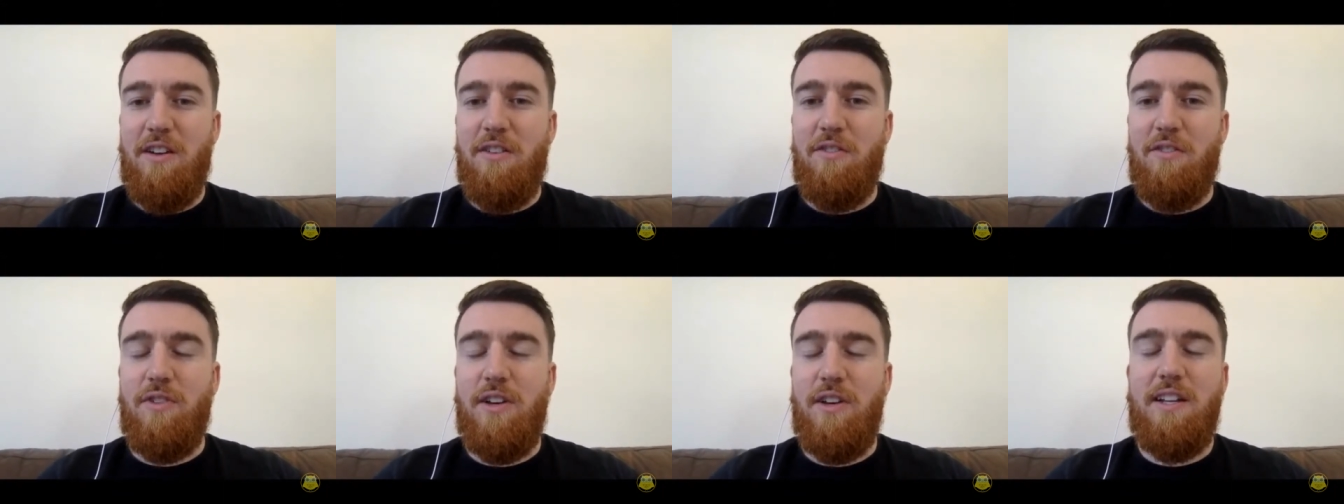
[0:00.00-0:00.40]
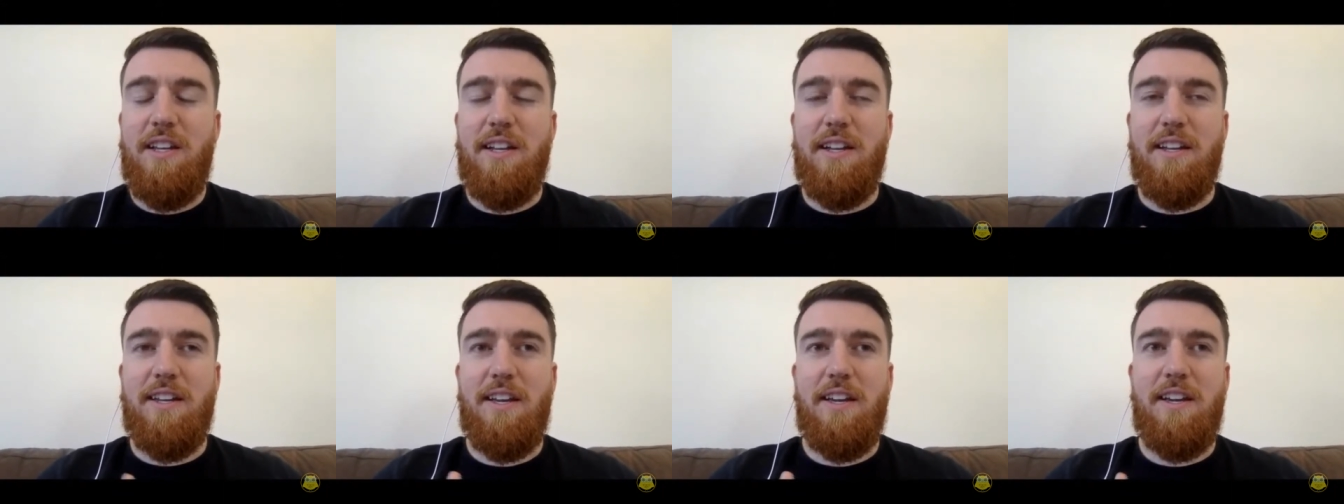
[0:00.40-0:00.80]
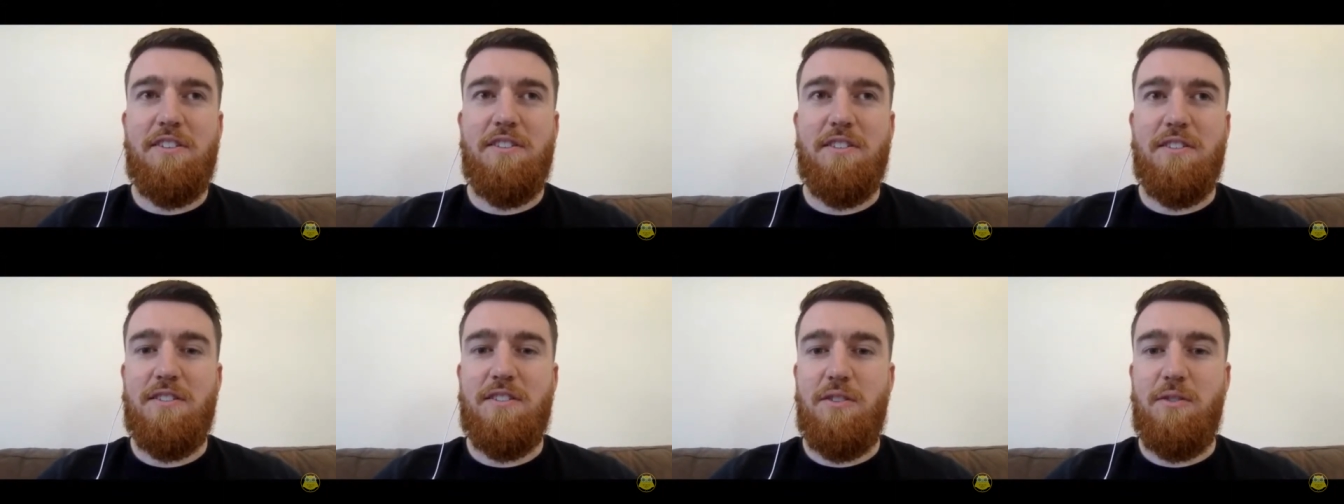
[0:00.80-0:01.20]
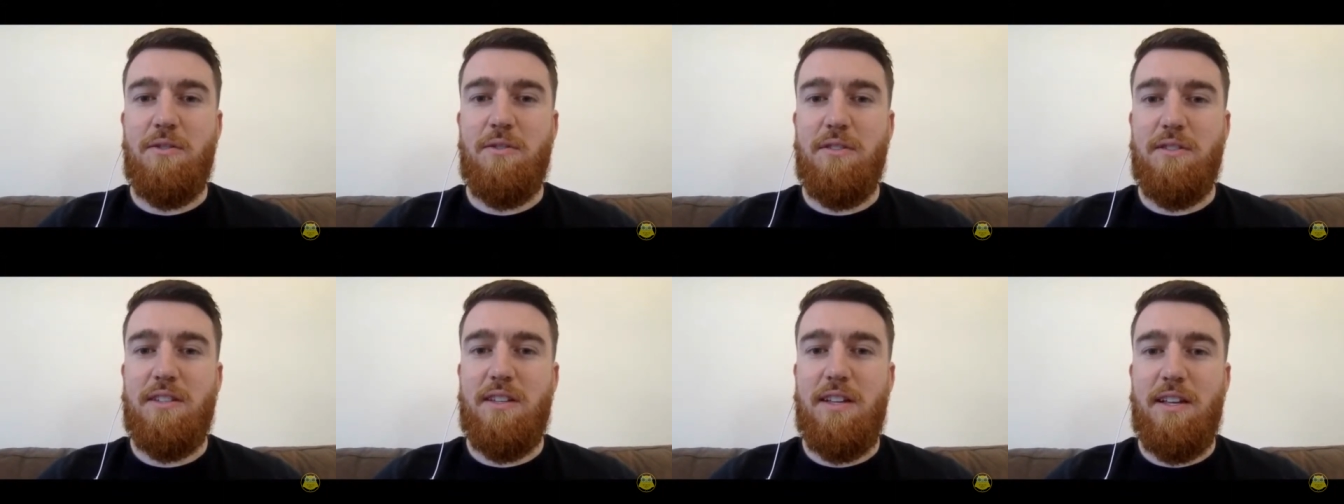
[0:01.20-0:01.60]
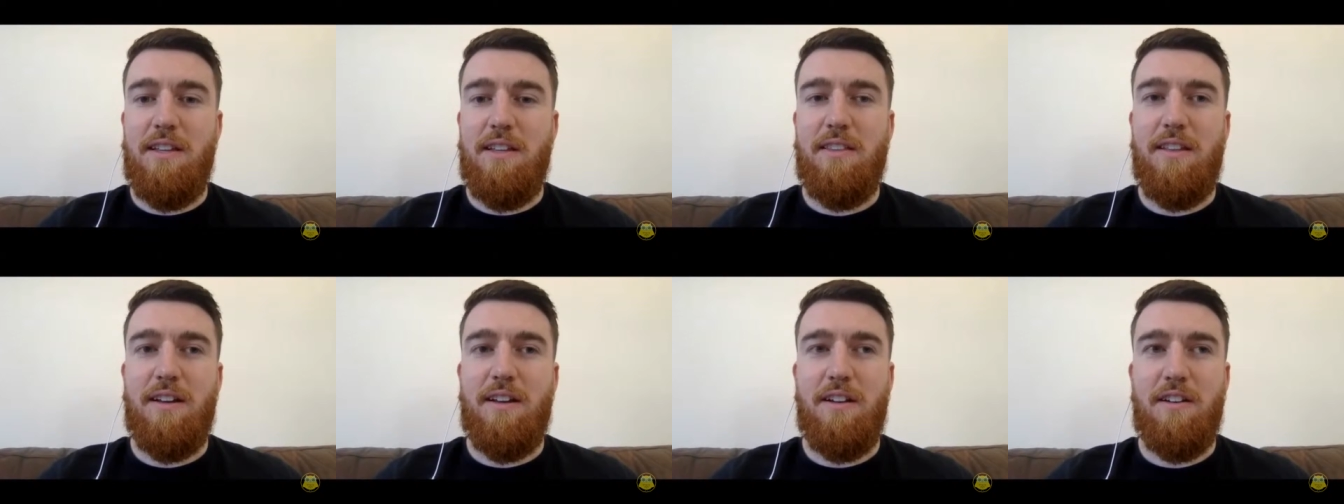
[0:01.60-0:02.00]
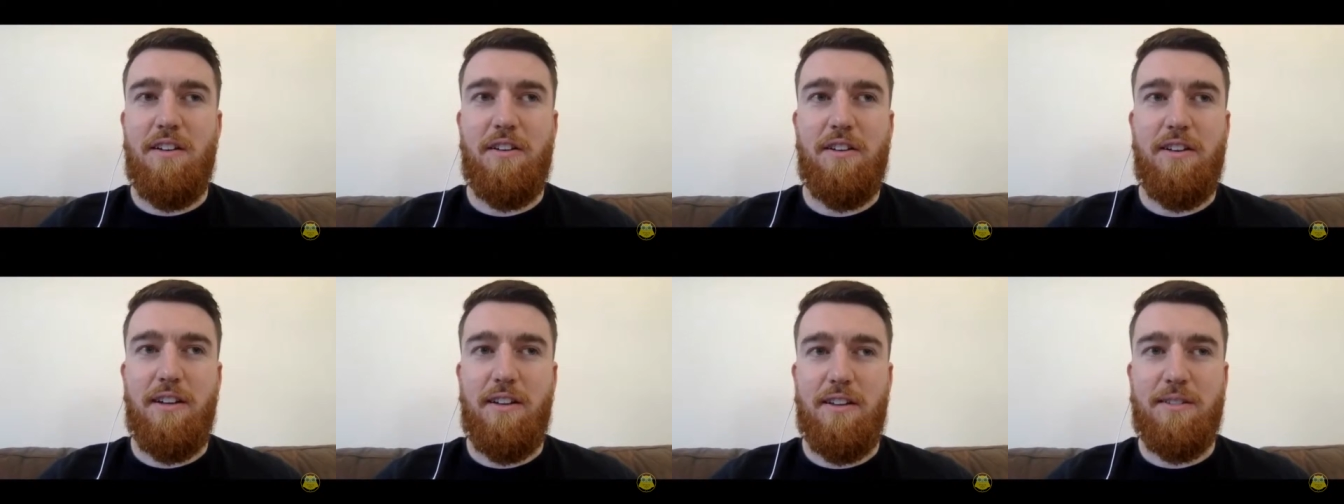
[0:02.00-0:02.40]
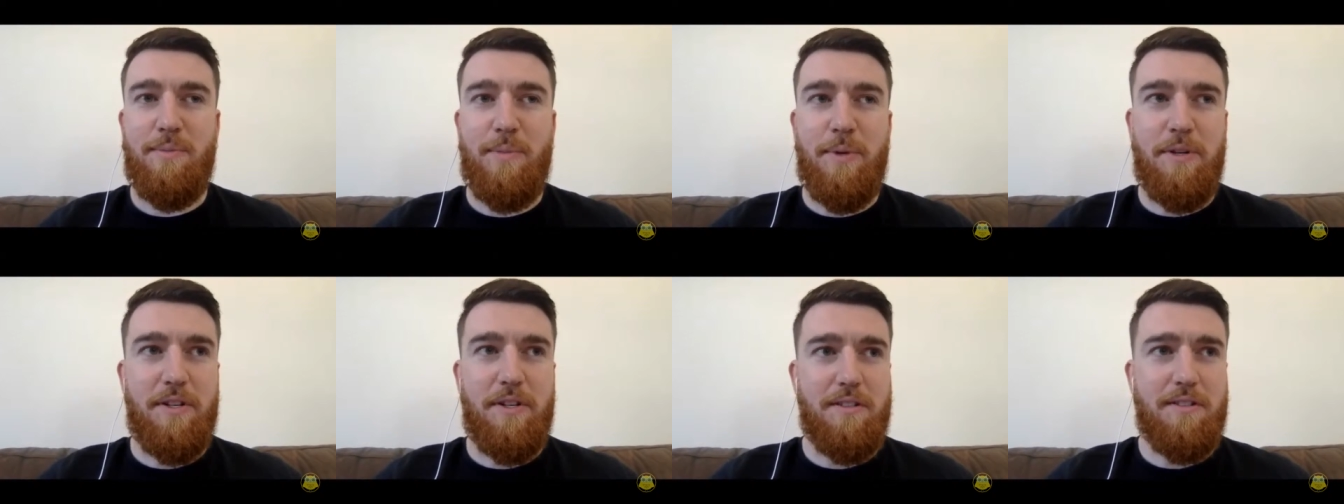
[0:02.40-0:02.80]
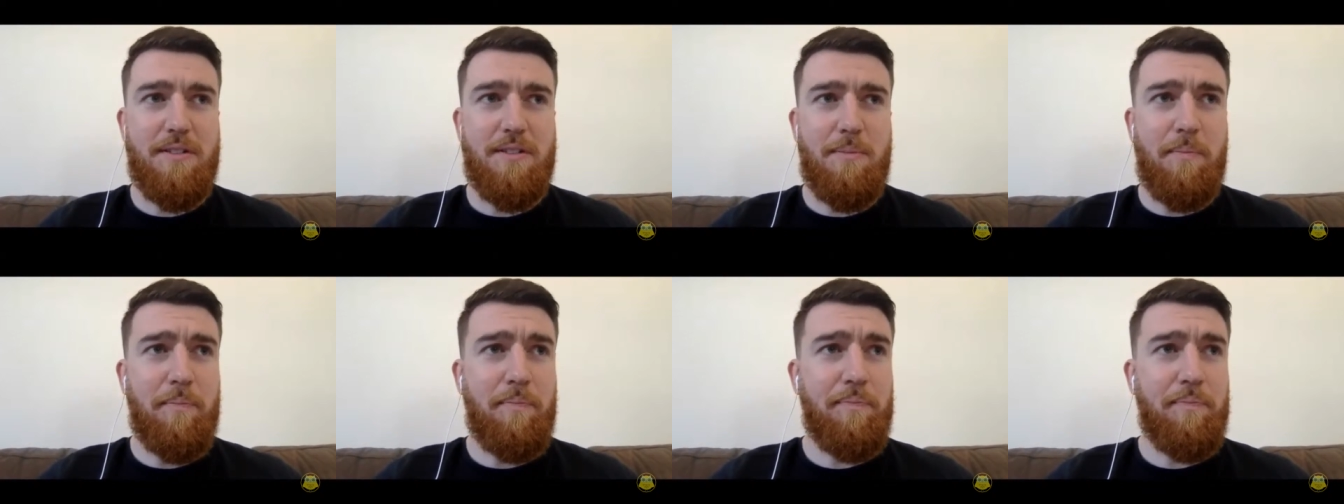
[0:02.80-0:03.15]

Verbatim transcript: really engages students in that learning experience.